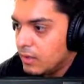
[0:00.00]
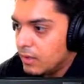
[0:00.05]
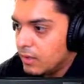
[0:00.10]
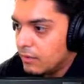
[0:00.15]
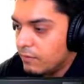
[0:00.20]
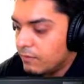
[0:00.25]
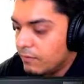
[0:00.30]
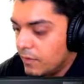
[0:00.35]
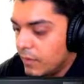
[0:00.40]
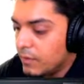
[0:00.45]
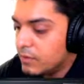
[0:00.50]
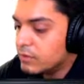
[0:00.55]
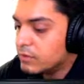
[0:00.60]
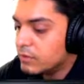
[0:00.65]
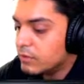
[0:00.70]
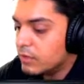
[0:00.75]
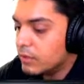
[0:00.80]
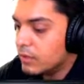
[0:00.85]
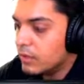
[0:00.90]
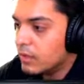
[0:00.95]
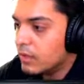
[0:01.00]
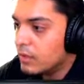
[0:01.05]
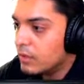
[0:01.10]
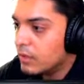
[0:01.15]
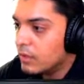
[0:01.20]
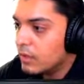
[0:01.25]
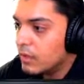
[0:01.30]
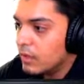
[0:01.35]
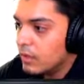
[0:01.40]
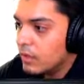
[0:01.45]
fan shooter.
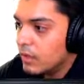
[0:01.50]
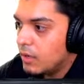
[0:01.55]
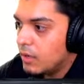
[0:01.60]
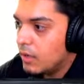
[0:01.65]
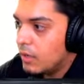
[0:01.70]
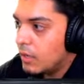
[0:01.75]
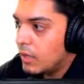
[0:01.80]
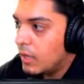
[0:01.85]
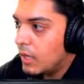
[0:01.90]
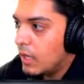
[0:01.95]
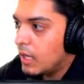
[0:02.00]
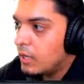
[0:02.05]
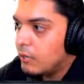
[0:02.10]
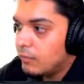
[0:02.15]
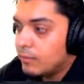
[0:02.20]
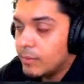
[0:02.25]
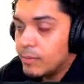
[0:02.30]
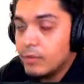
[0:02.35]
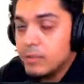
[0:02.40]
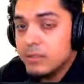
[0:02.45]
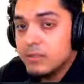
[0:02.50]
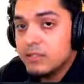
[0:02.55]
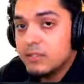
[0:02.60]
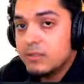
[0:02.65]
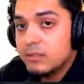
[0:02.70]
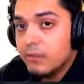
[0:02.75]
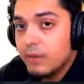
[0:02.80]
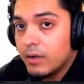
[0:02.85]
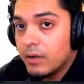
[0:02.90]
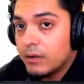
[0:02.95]
And if we put the
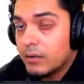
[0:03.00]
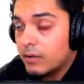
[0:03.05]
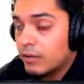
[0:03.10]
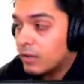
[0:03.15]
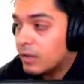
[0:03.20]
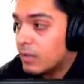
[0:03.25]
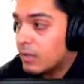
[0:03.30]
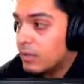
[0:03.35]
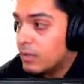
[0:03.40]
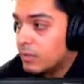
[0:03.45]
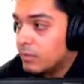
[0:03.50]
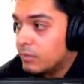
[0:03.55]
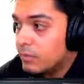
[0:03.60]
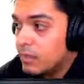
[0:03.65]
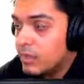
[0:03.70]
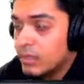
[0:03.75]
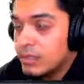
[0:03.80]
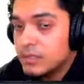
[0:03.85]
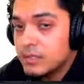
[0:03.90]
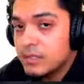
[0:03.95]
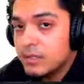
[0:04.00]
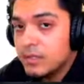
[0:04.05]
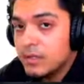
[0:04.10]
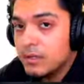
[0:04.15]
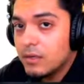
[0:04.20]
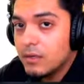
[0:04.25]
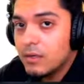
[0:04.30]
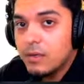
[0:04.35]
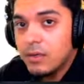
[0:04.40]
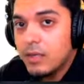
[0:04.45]
spring-loaded clip with this thing,
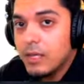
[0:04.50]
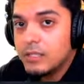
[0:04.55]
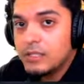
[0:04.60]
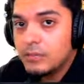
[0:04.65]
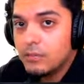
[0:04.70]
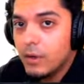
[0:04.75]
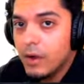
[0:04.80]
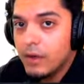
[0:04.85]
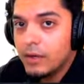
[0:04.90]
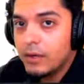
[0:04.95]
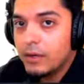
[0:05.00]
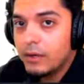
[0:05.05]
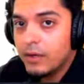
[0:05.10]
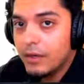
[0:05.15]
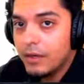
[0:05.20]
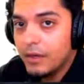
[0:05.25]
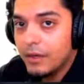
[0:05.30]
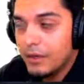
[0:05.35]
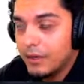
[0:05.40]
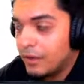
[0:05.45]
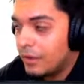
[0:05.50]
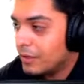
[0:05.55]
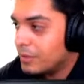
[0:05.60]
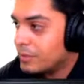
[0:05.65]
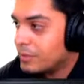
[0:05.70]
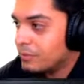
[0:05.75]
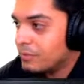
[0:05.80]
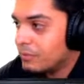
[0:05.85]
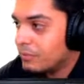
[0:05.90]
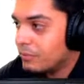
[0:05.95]
it's practically it's
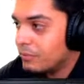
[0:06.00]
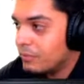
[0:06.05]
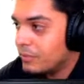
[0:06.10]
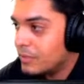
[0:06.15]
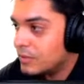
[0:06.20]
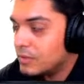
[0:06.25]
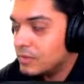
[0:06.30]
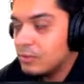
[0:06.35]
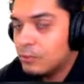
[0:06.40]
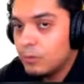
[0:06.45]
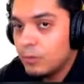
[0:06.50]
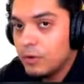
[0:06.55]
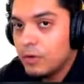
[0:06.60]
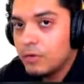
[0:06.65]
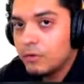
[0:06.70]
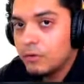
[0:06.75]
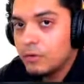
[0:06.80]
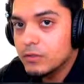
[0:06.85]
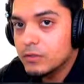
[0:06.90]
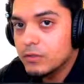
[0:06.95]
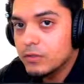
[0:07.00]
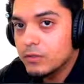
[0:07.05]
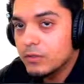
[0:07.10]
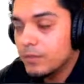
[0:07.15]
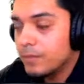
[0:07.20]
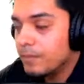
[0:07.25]
pretty versatile.